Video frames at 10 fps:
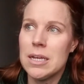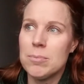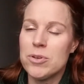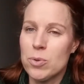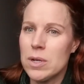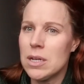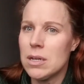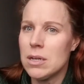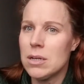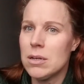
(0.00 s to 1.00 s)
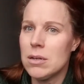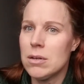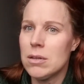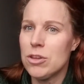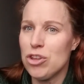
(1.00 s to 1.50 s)
between
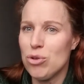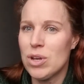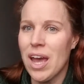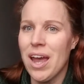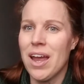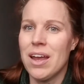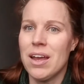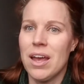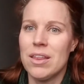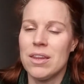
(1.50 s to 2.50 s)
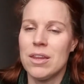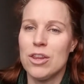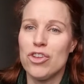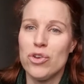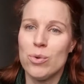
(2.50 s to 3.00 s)
the UK and
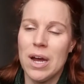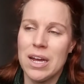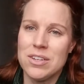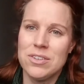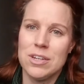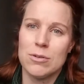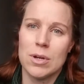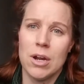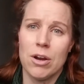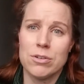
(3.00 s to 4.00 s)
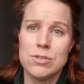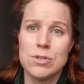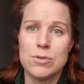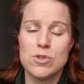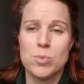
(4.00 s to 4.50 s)
the US in regards
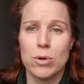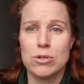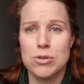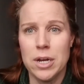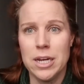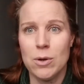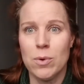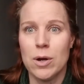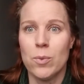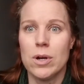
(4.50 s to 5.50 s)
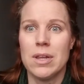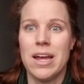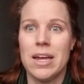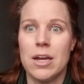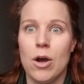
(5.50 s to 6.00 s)
to sport training, where we're
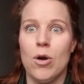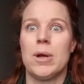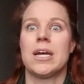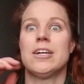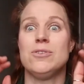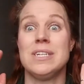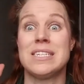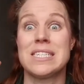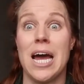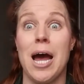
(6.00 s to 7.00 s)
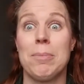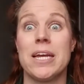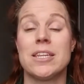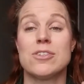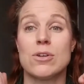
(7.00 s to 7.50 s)
like, oh my God, you need to stop
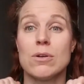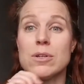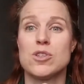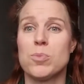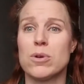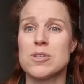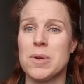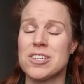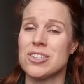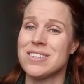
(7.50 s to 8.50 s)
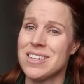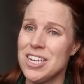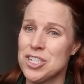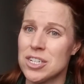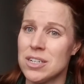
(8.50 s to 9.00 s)
like this early sport
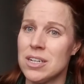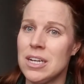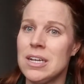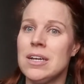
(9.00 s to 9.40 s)
specialization.